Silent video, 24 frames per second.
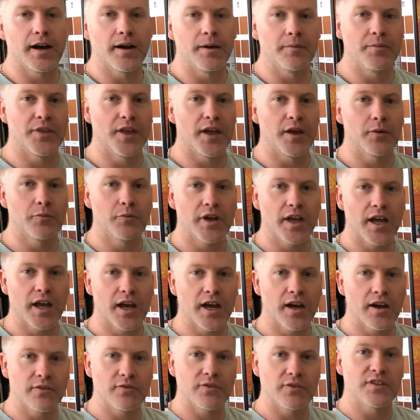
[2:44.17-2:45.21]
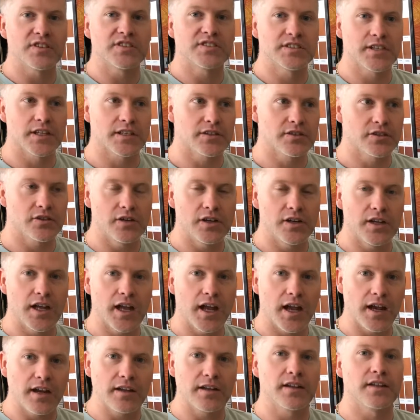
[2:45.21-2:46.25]
Then we have the
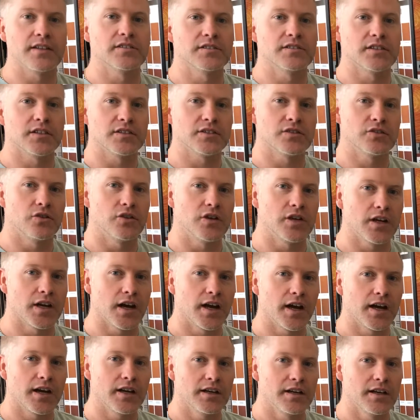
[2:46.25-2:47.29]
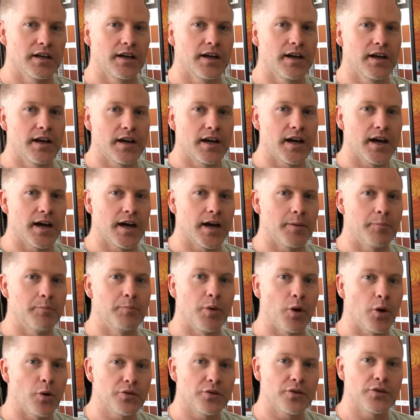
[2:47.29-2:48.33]
638 and 639.
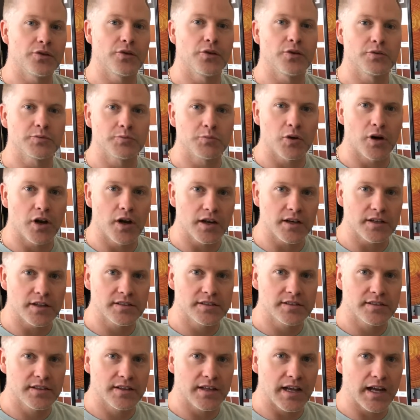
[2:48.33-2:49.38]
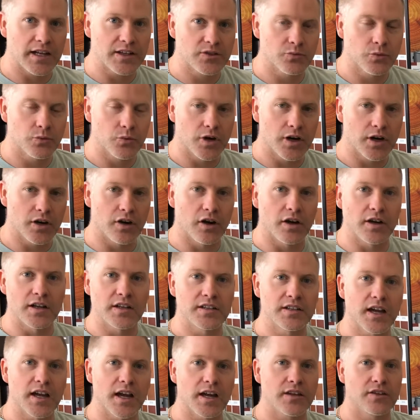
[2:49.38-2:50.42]
Both of those products, that's where on a
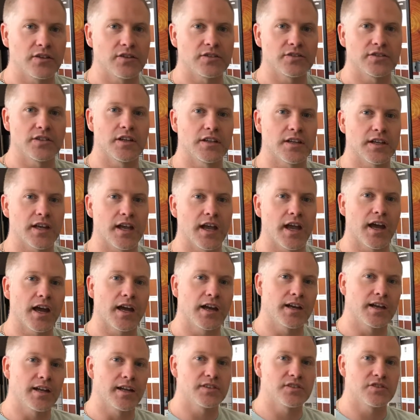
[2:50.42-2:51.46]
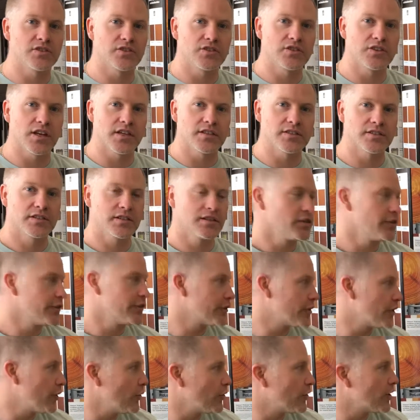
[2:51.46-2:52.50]
deck you'll see on the can, it suggests clear
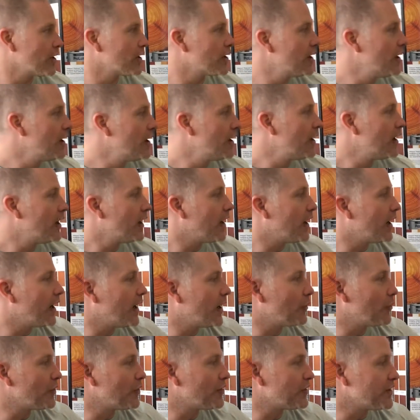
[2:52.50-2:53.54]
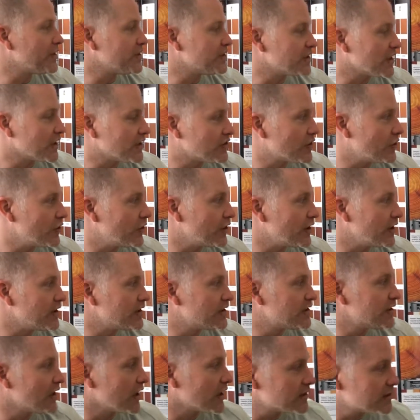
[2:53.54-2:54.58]
coating with the
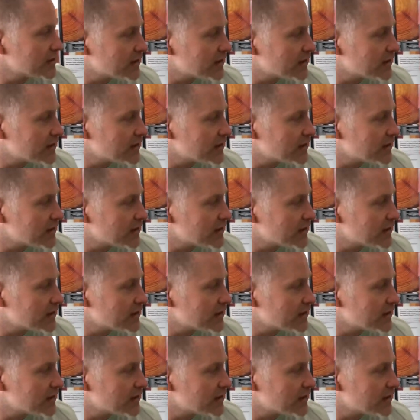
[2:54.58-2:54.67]
636